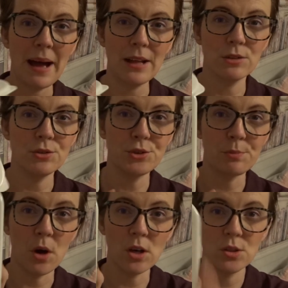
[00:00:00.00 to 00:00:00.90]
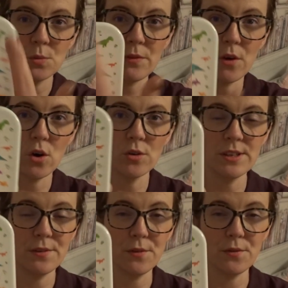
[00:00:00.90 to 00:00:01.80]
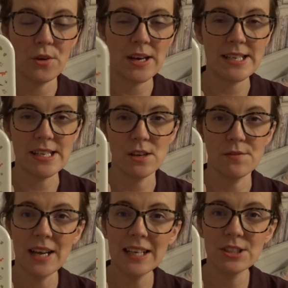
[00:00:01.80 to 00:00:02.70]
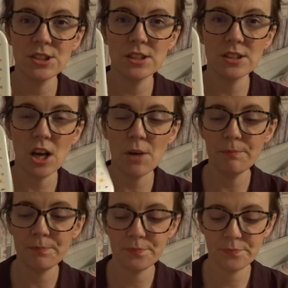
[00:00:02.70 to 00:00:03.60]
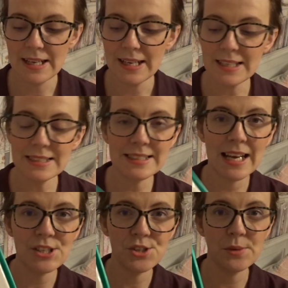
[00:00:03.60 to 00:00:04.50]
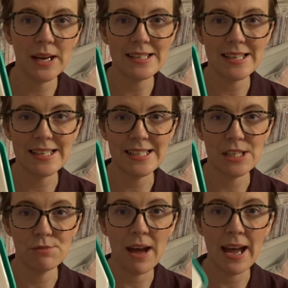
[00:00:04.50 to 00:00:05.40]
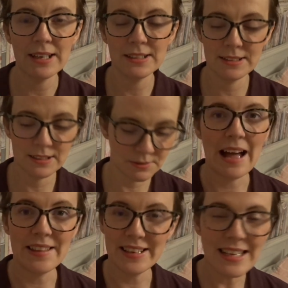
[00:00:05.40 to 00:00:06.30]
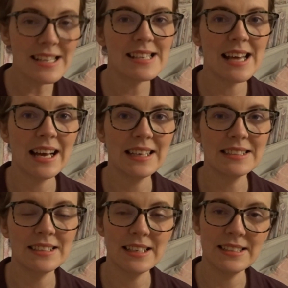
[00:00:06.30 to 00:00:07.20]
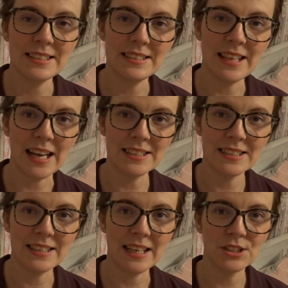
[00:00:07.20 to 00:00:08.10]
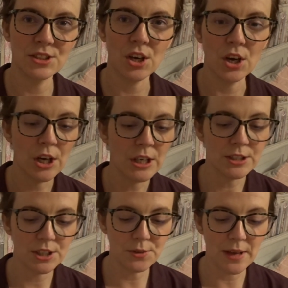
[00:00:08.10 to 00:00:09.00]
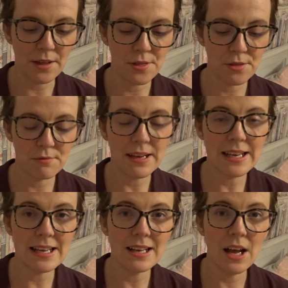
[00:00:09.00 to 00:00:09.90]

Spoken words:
pat lunch box with all different varieties of dinosaurs on. Inside you get a T-Rex, and then inside it is that dinosaur. So you get 3